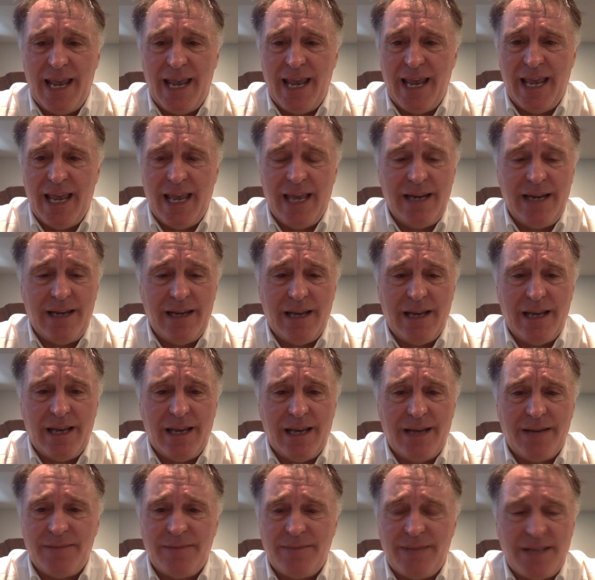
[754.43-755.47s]
And
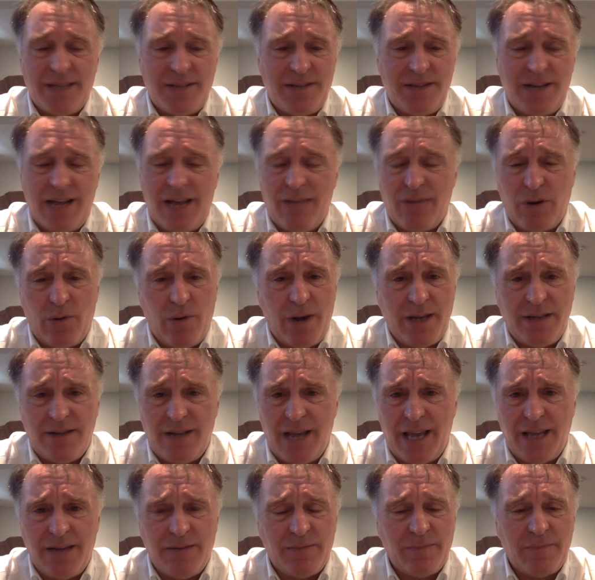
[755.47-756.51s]
that's it. Have a great
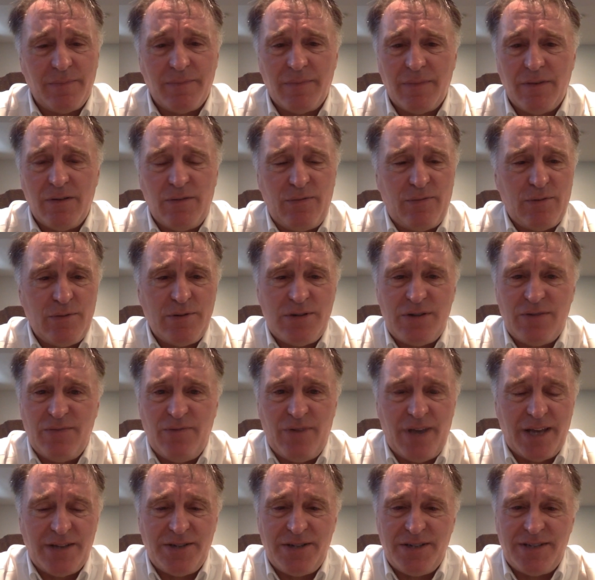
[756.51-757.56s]
day. Fruits and
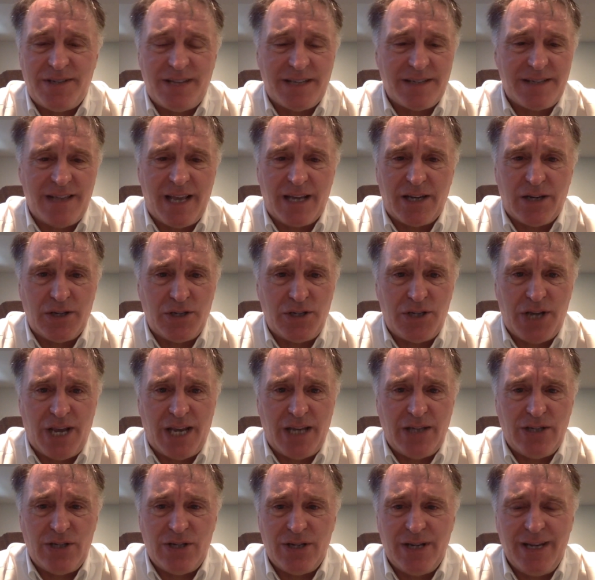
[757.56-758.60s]
veggies. That's not going to
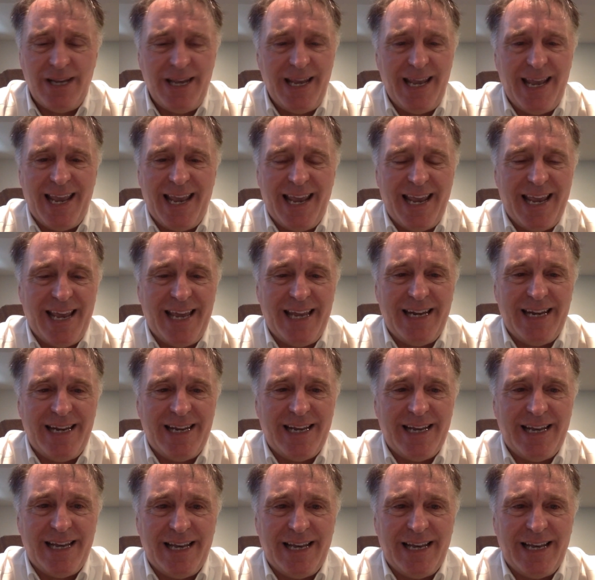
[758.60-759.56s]
change. And